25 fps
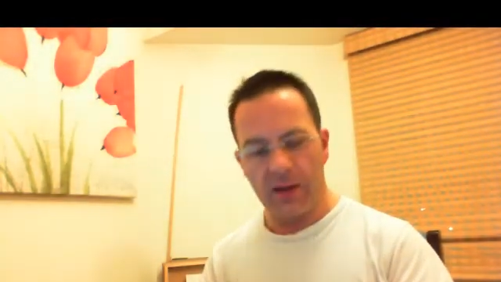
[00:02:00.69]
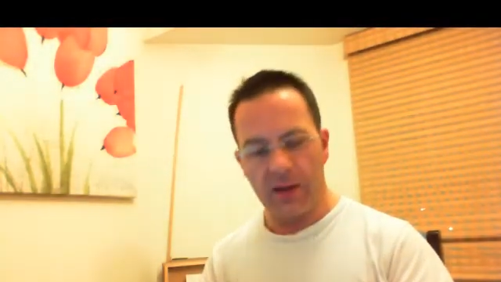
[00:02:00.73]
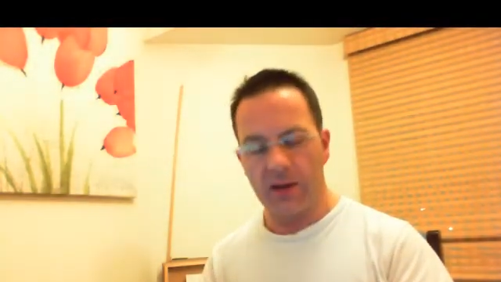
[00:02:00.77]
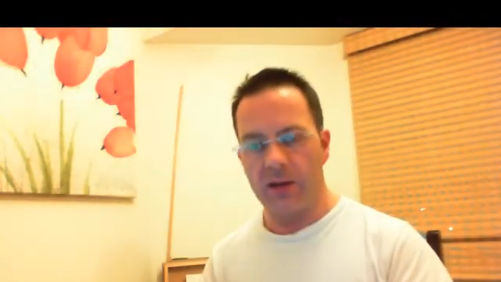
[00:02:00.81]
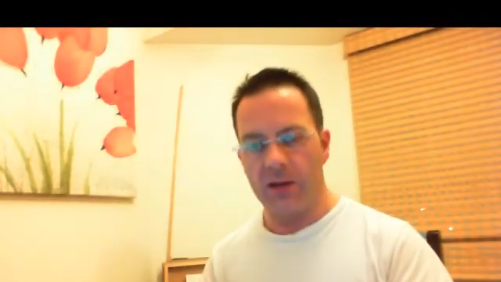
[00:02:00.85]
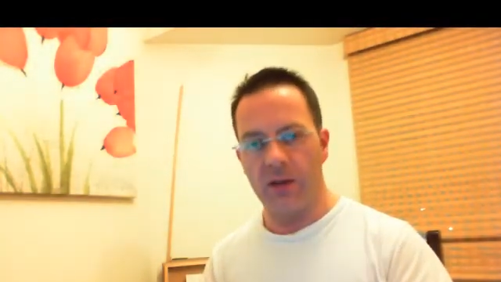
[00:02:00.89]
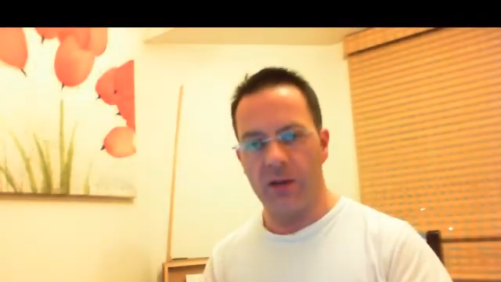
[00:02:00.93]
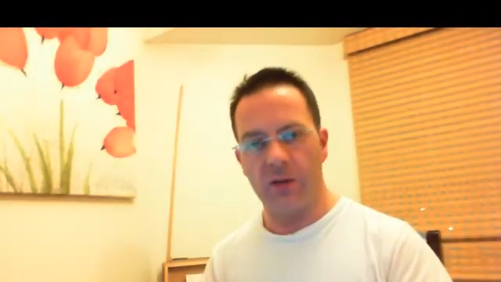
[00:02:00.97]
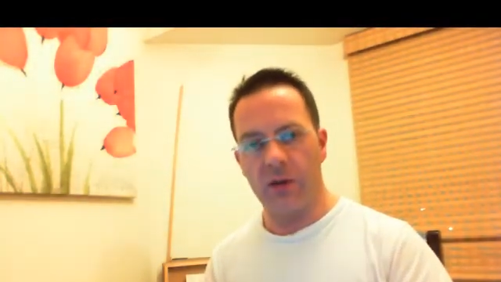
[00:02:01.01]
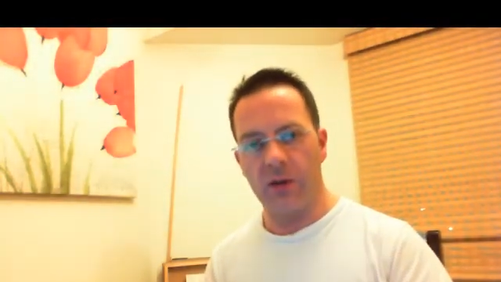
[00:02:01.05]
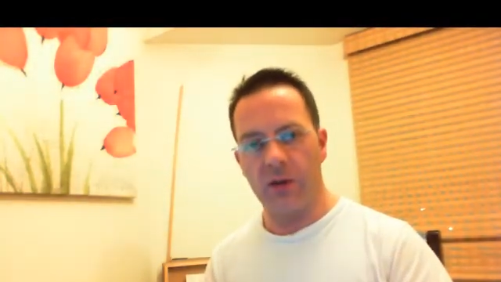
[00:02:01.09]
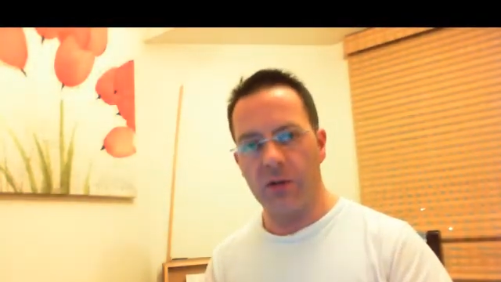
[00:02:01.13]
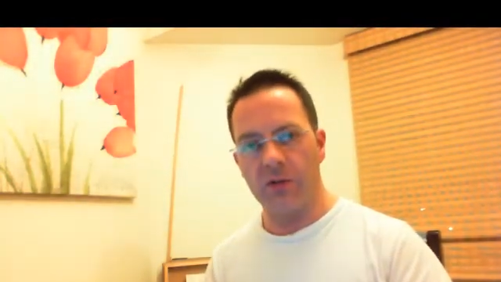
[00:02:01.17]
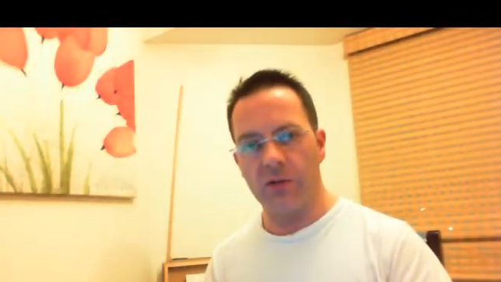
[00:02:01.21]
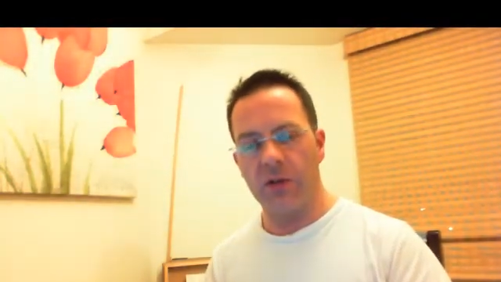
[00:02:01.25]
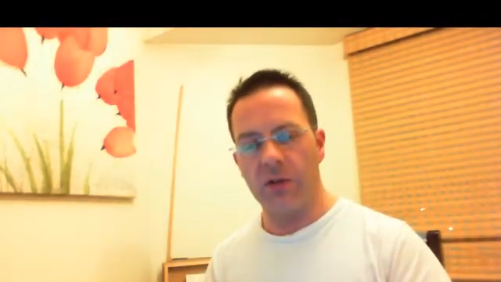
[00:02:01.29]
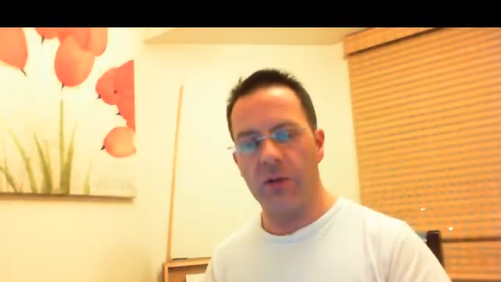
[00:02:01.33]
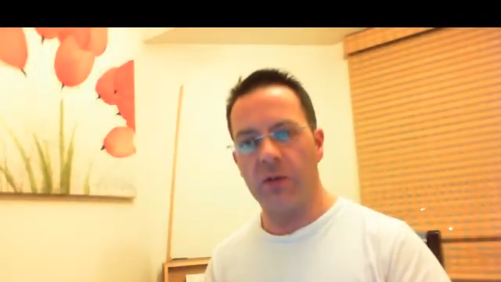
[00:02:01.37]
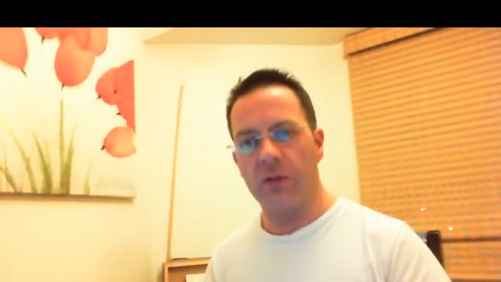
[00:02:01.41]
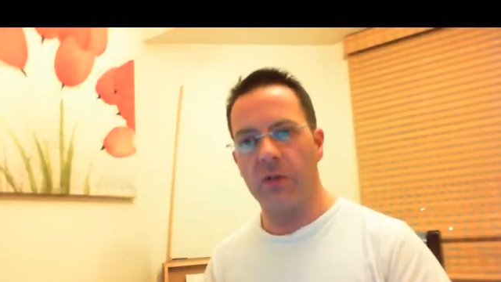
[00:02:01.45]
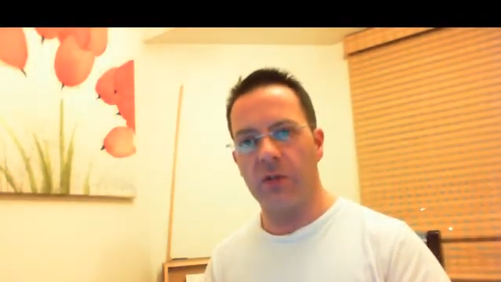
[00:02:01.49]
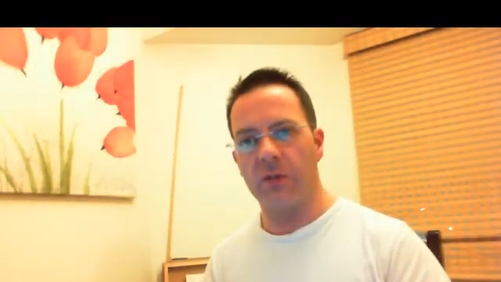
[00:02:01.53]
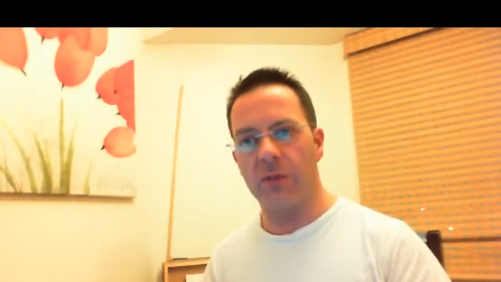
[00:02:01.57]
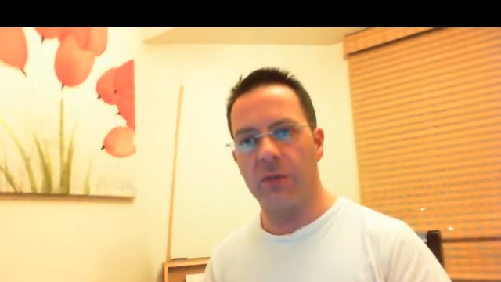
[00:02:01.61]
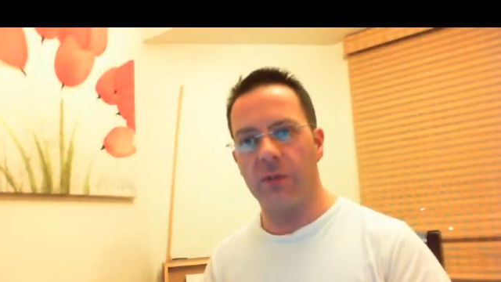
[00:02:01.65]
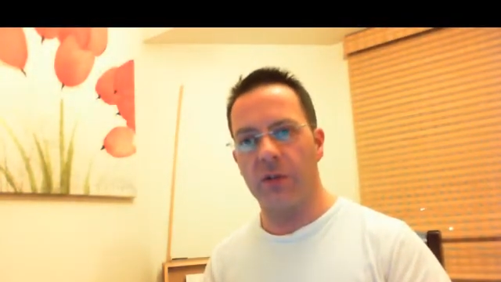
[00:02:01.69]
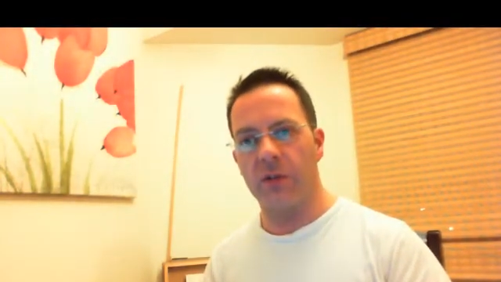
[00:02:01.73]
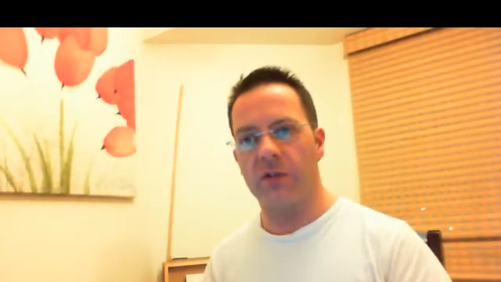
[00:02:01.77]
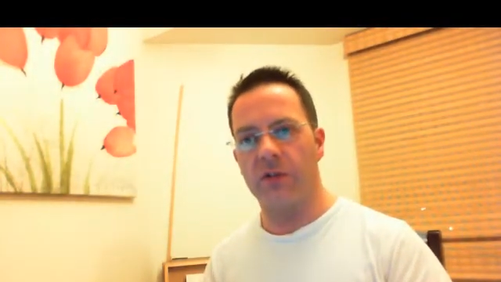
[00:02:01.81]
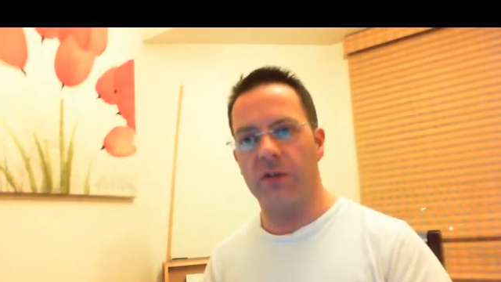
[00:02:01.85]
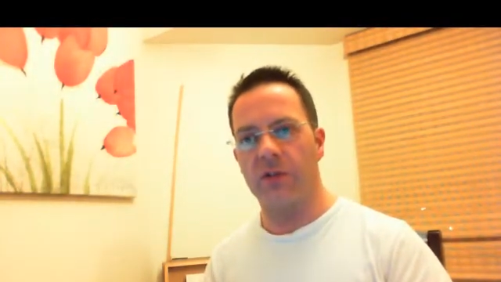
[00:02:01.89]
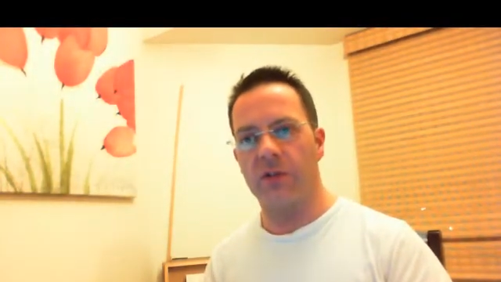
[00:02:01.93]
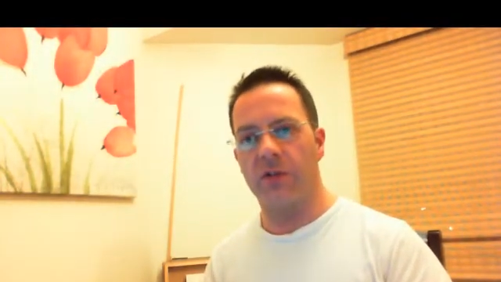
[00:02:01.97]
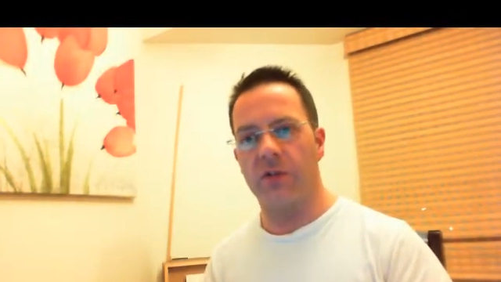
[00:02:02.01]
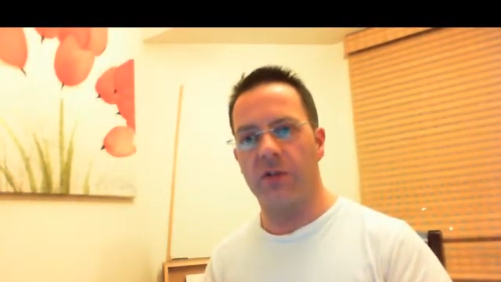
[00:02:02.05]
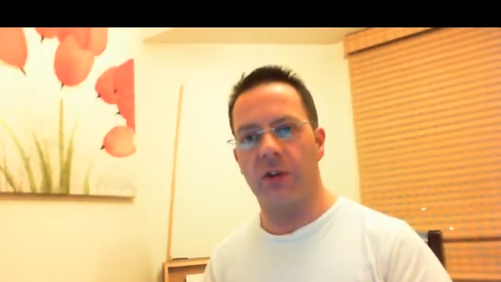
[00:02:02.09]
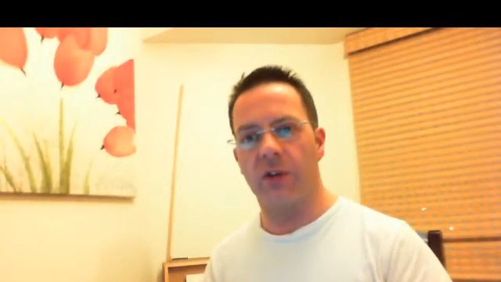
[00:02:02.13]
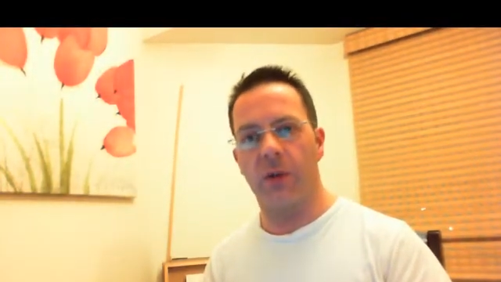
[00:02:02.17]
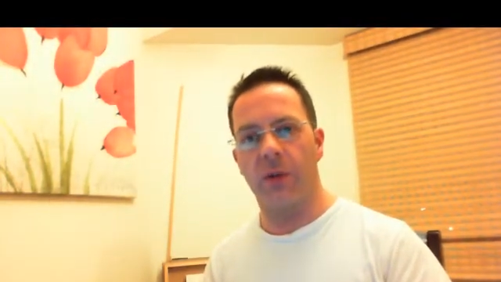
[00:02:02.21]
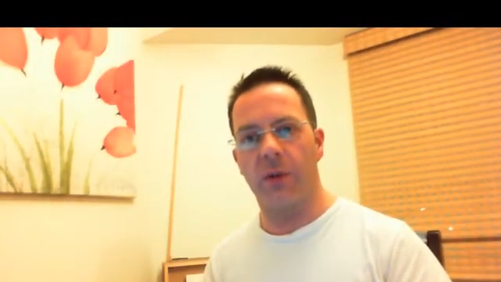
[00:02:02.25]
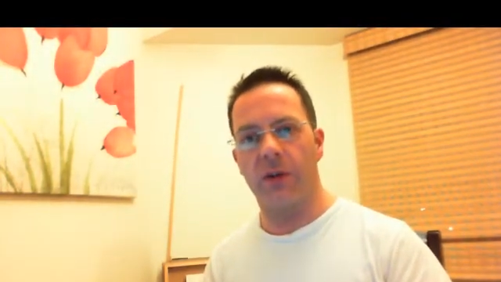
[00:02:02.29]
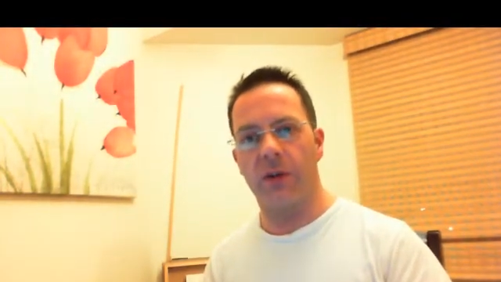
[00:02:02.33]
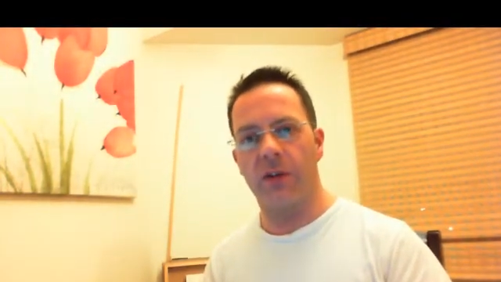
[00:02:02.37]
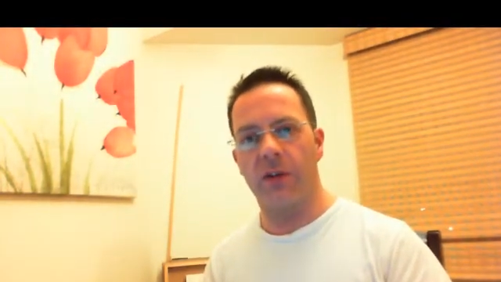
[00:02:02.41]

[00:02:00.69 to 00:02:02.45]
No government's just going